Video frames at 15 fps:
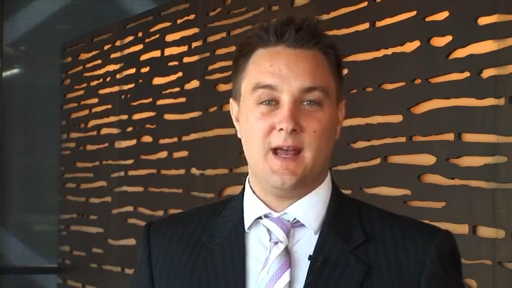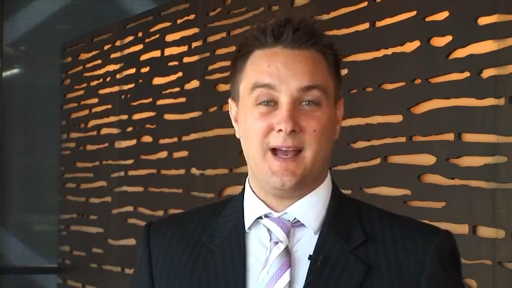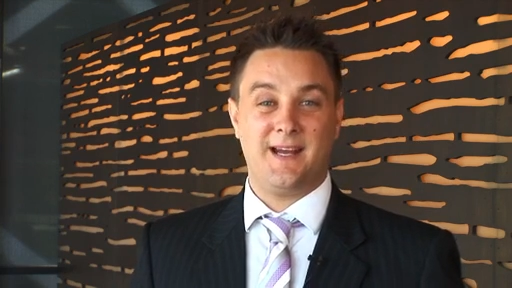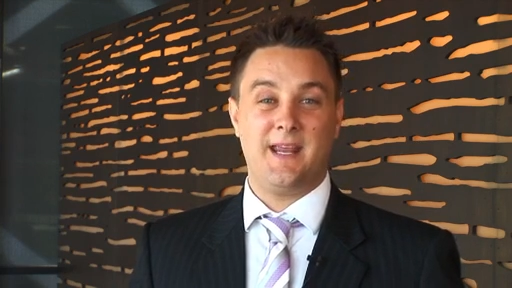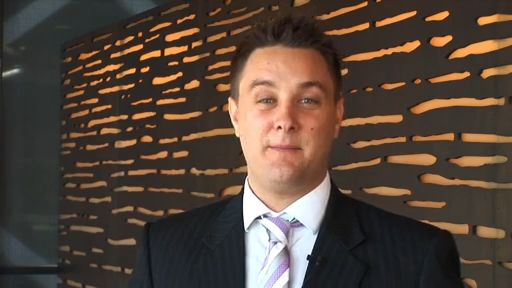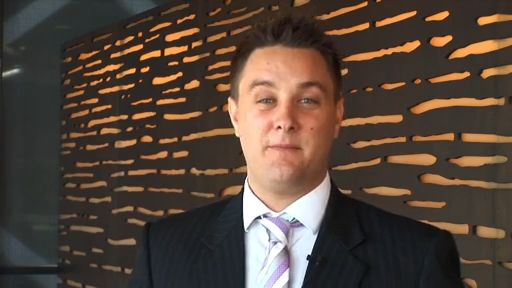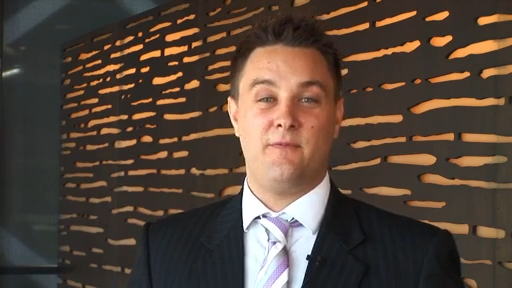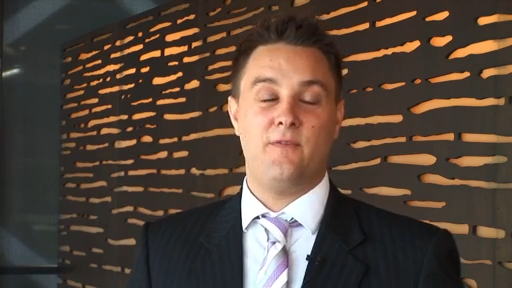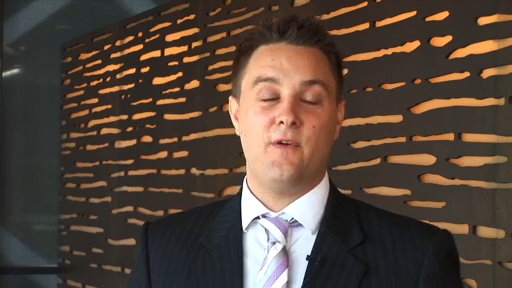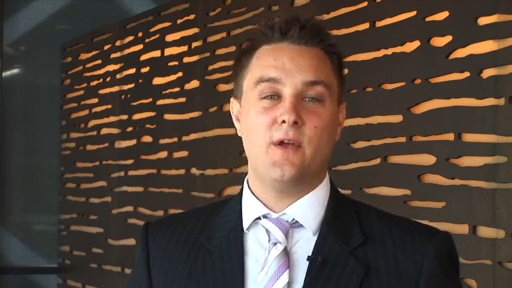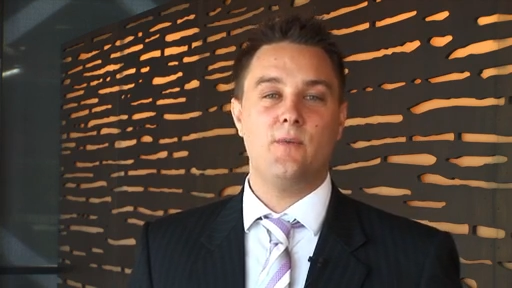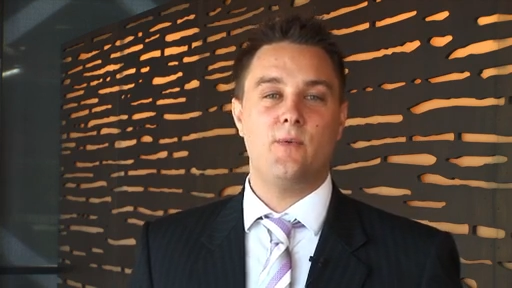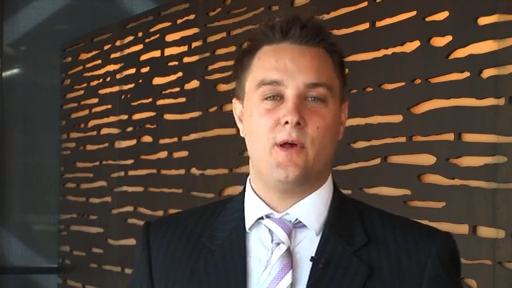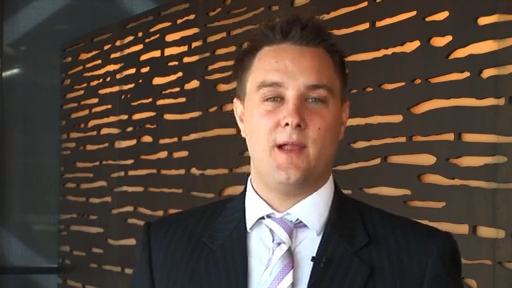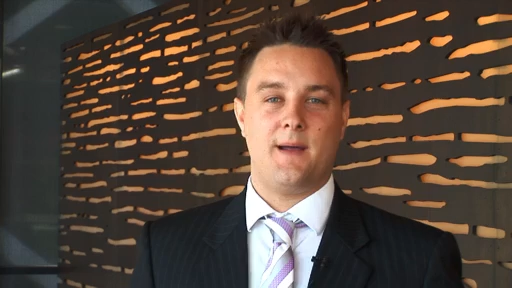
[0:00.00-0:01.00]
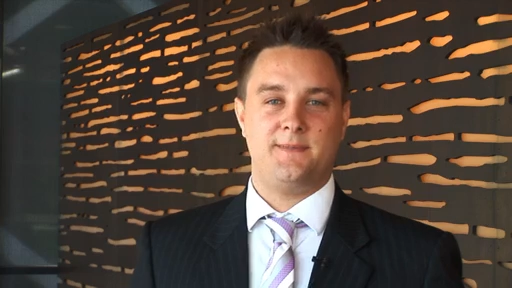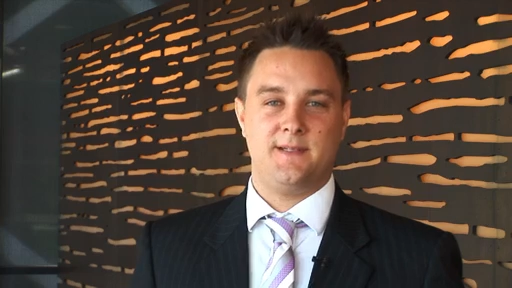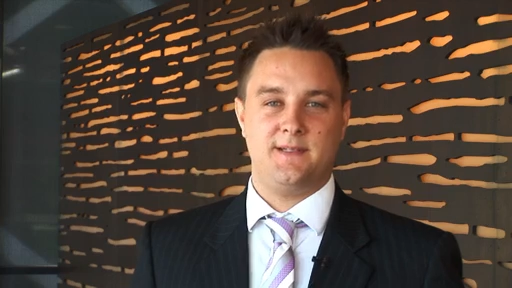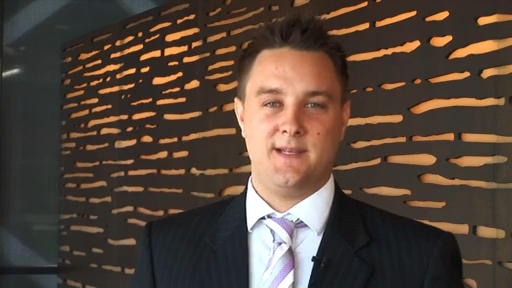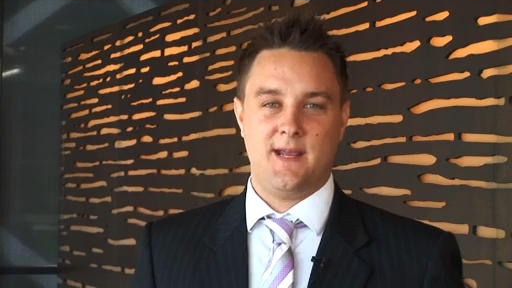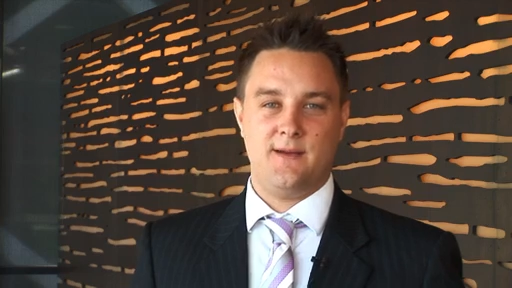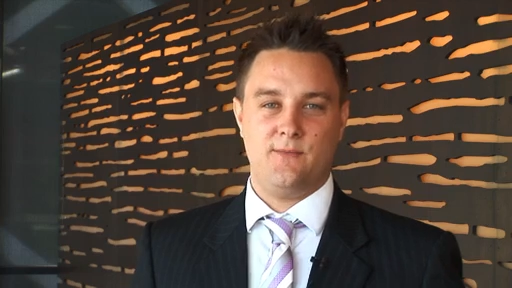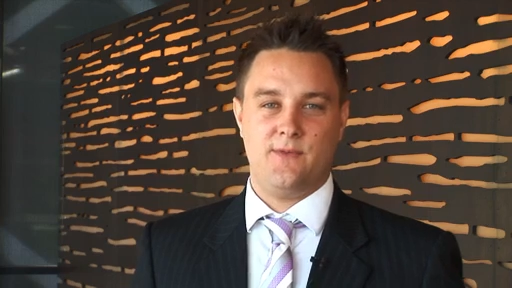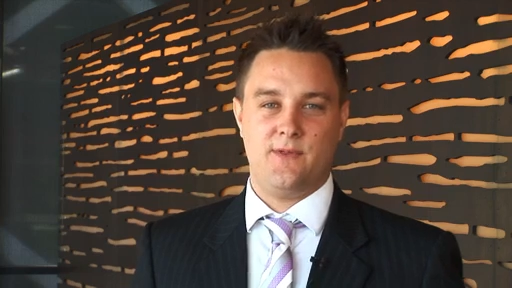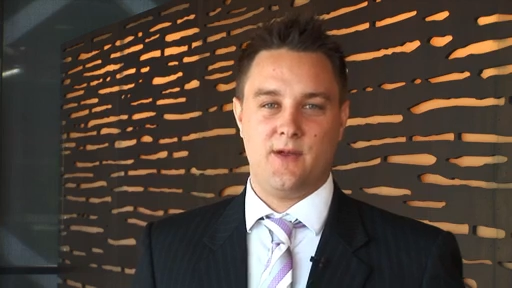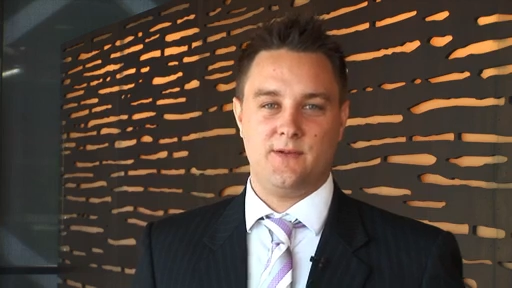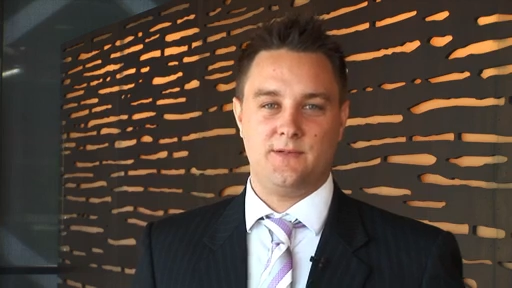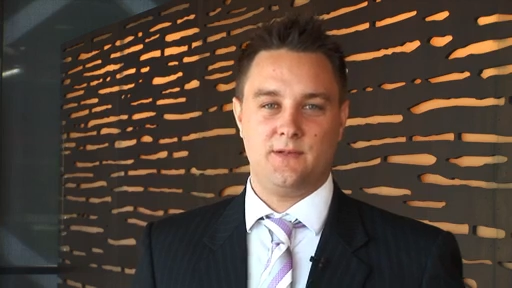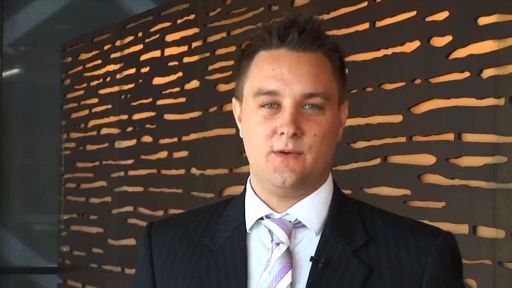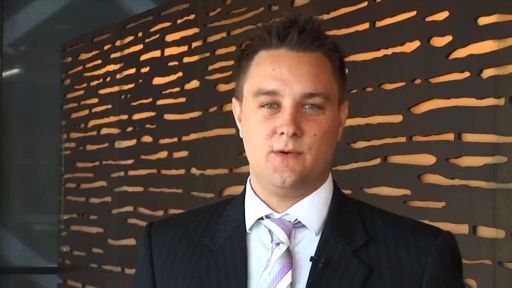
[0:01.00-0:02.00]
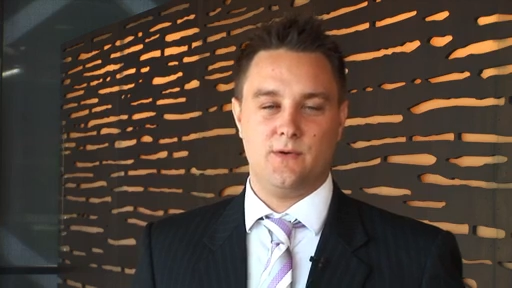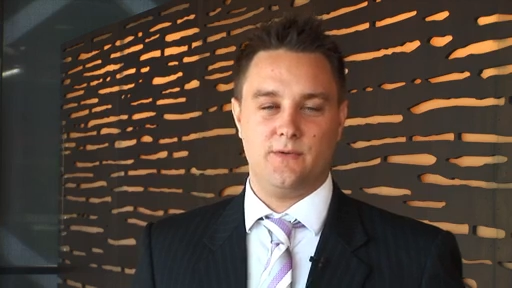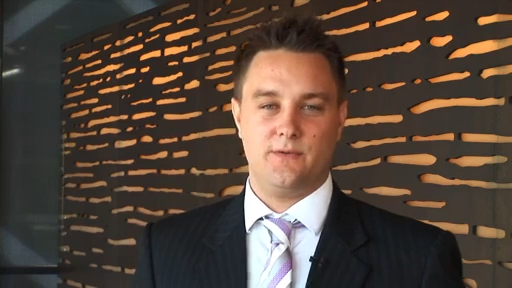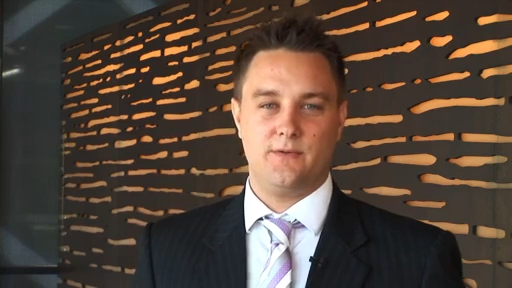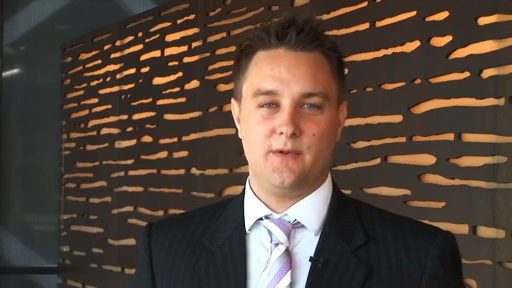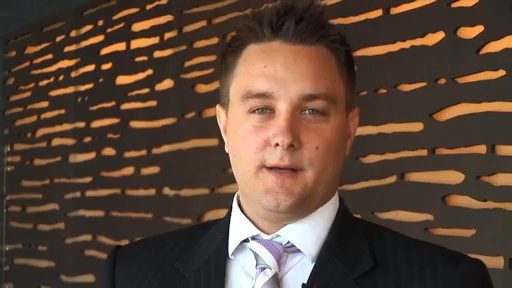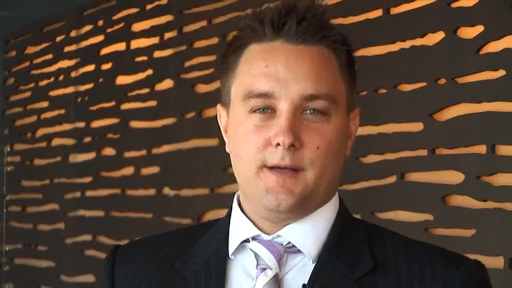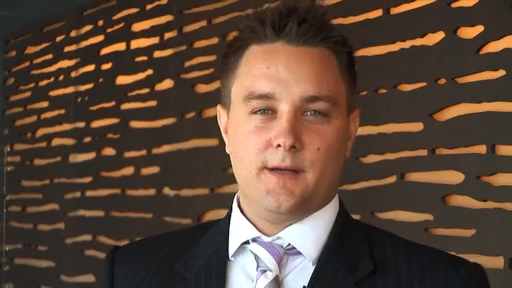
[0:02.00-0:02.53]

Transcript: are kept very well up to date with those laws.